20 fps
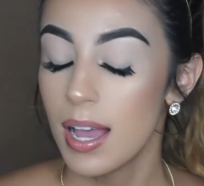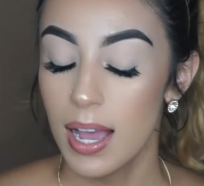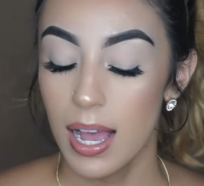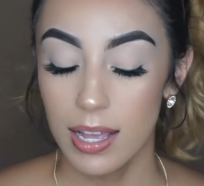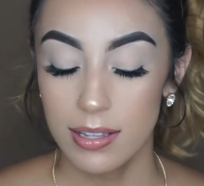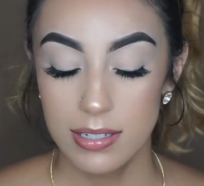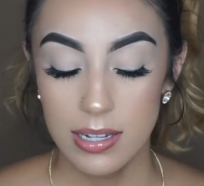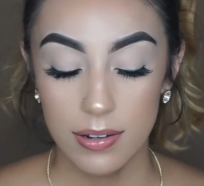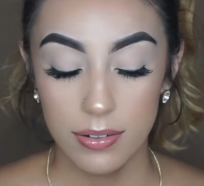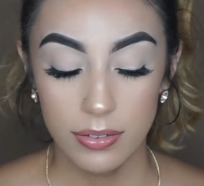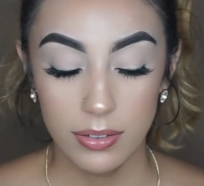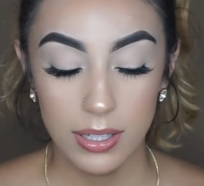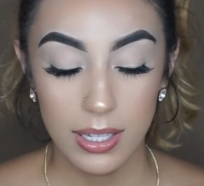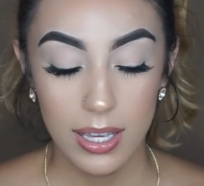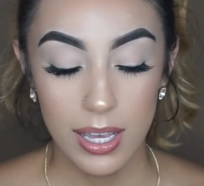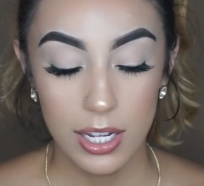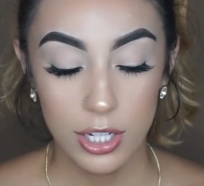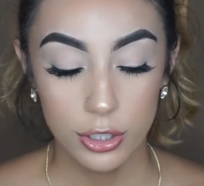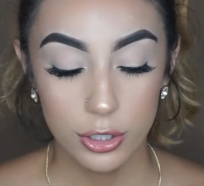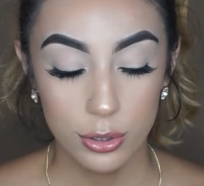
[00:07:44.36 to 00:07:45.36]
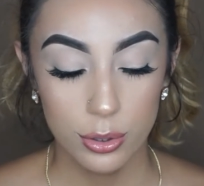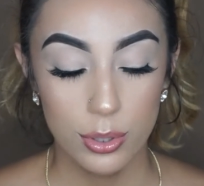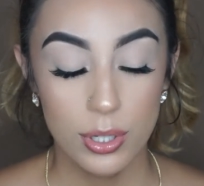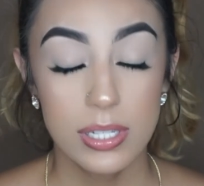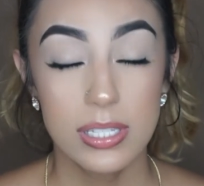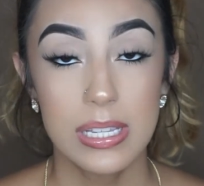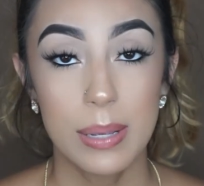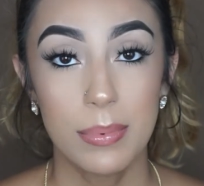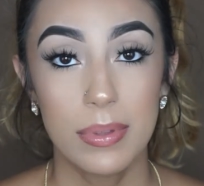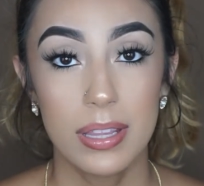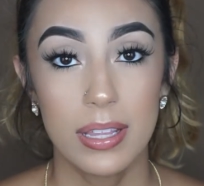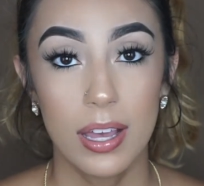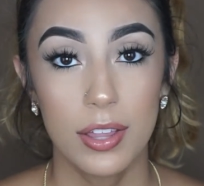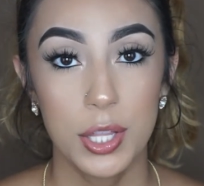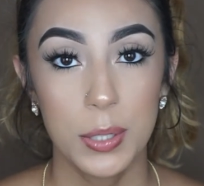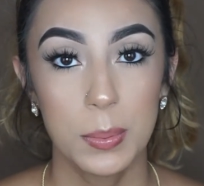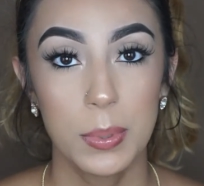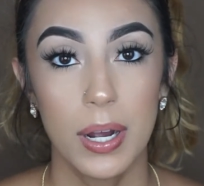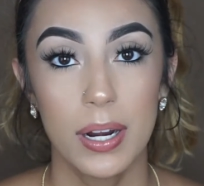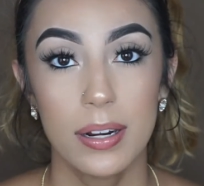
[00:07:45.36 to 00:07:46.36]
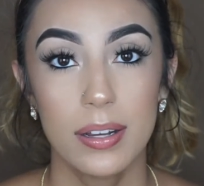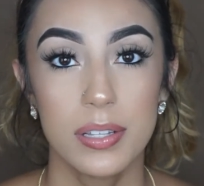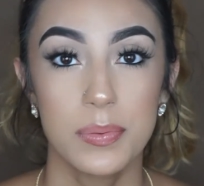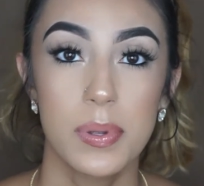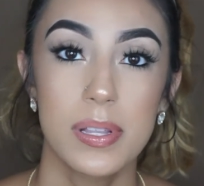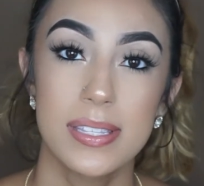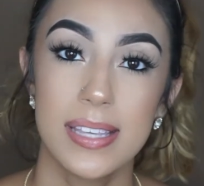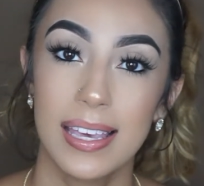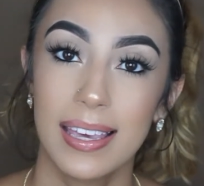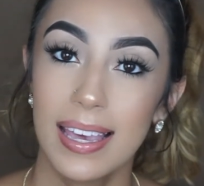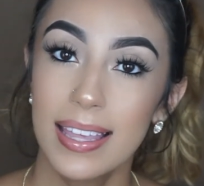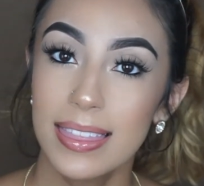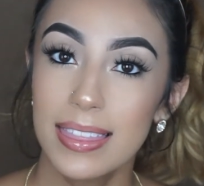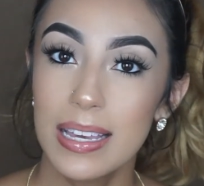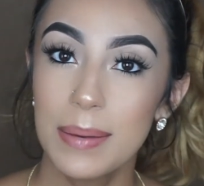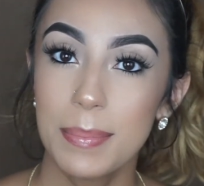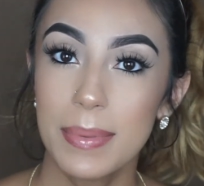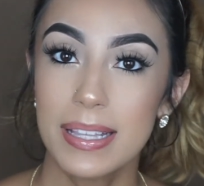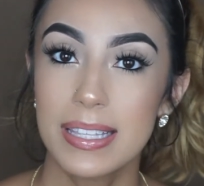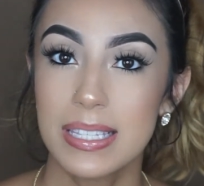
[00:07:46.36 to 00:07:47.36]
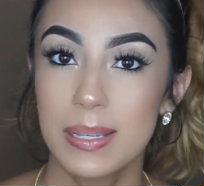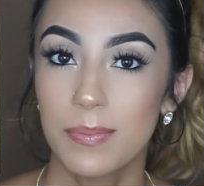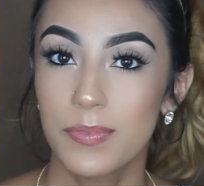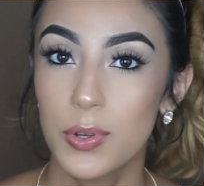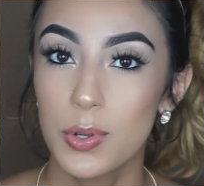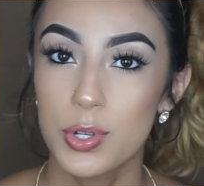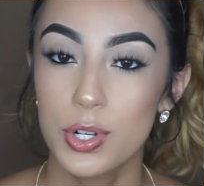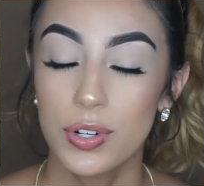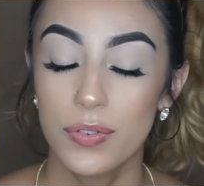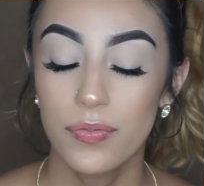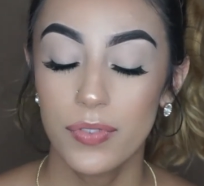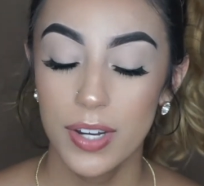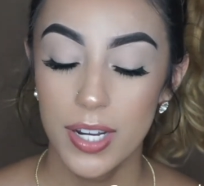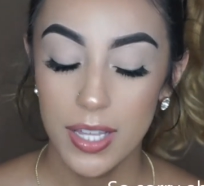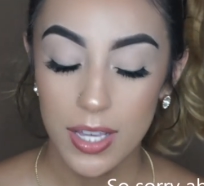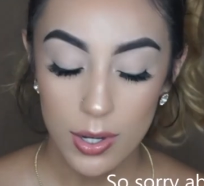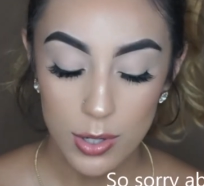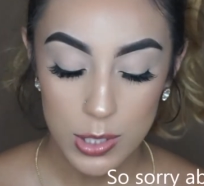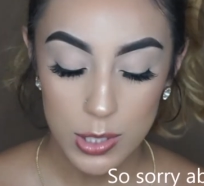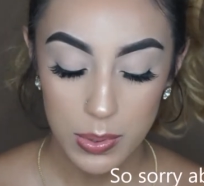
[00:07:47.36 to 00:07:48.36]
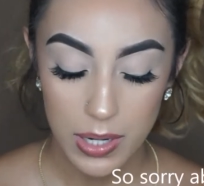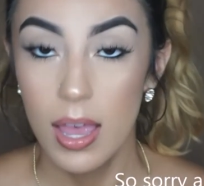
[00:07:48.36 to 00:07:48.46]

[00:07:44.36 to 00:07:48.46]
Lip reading: I'll definitely include some of the other products once I get them in some future videos,